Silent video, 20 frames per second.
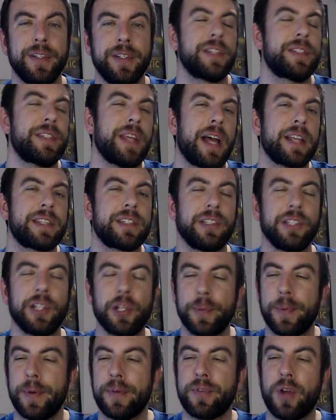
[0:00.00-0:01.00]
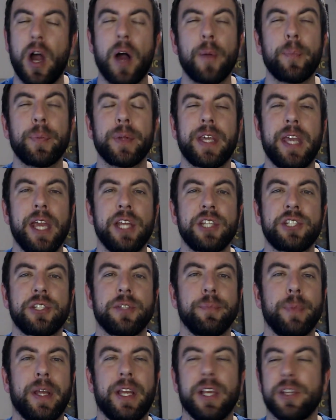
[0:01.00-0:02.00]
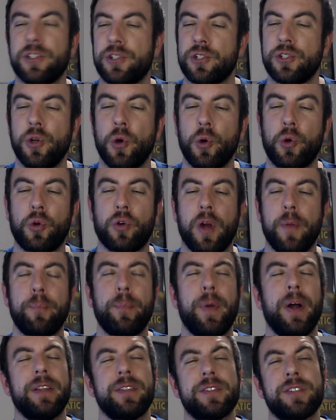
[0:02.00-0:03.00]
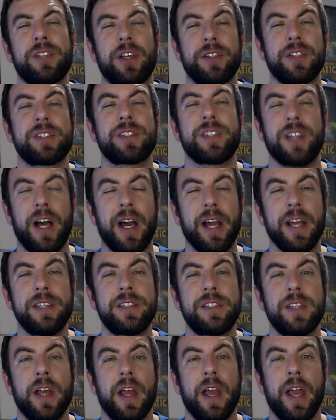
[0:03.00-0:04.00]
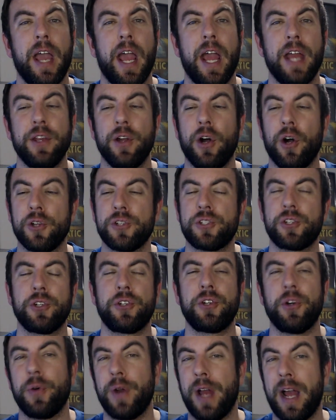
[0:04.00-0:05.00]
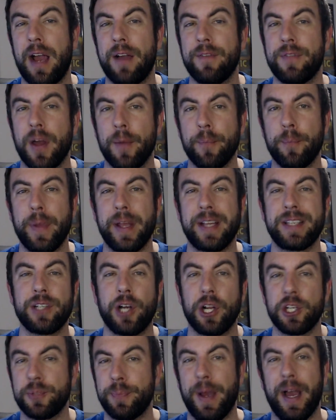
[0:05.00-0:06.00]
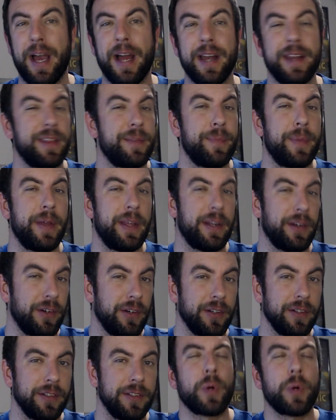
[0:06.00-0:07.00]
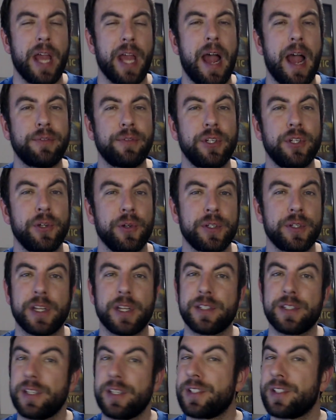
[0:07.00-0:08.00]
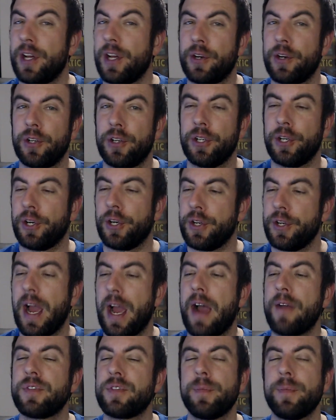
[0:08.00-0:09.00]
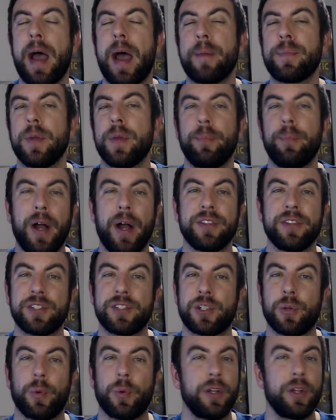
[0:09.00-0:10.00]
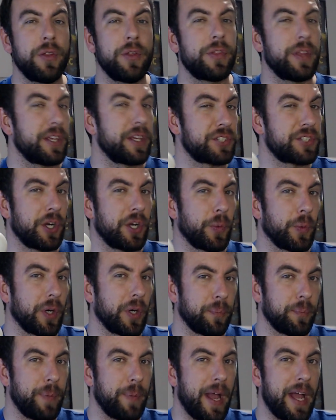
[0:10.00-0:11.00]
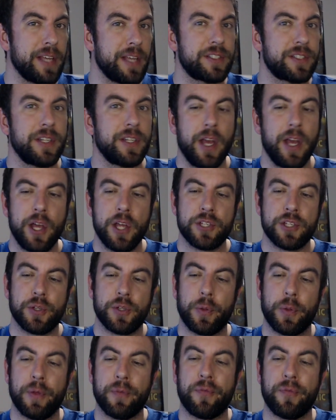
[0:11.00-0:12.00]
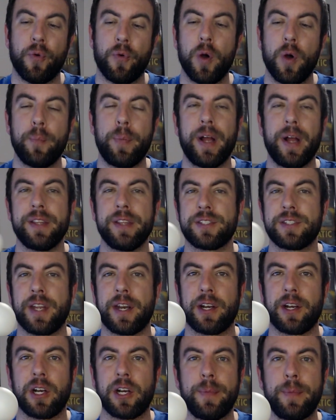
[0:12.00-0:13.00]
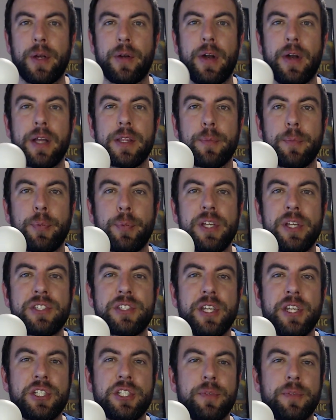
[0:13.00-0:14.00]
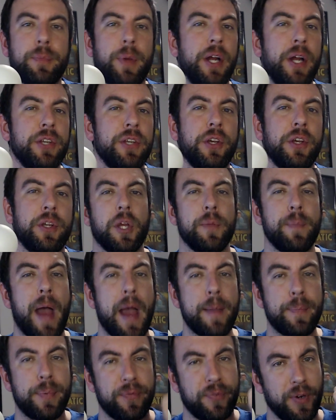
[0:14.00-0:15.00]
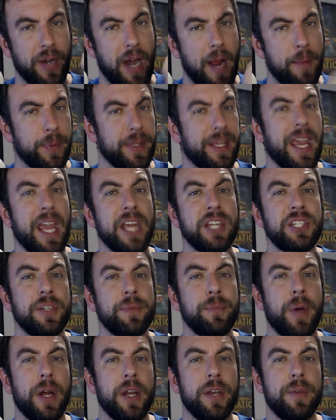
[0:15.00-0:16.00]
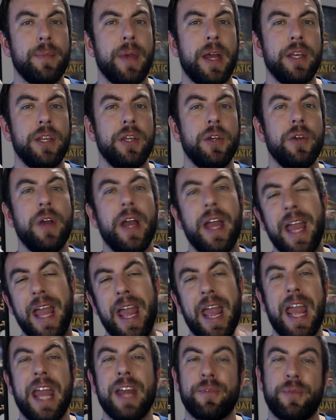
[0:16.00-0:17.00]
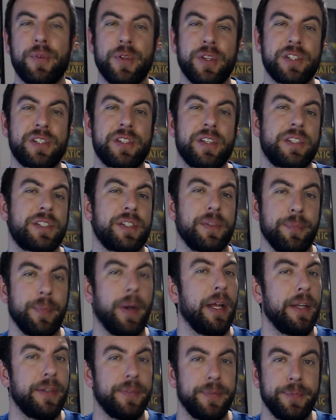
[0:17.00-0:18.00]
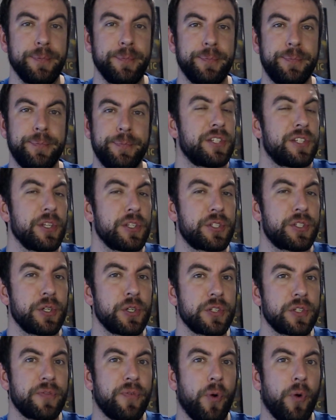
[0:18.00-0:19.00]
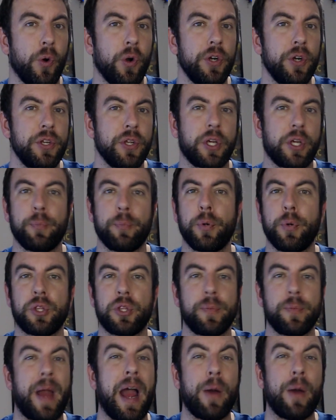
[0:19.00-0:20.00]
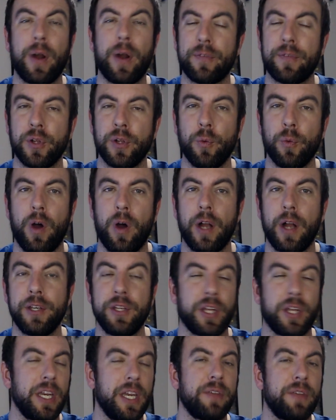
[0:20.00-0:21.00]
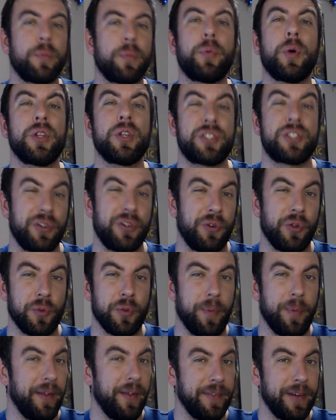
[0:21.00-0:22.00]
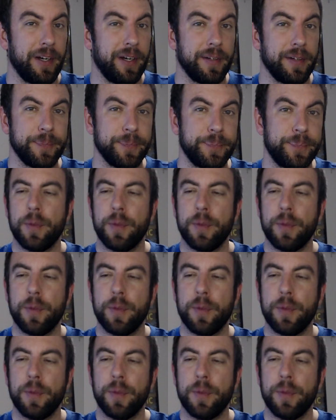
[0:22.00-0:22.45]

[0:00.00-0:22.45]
This adds a little bit of complication because there's no grip buttons on the sides, and you also don't have that big touchpad in the middle. So what you have to do is, as I said earlier, you have to map the buttons to where you think is going to work best. So the four buttons that are going to be around the PlayStation button, you can map it for your application button menu and for the system button. Since there's four, you can put them however you want. You can even put two of them on there.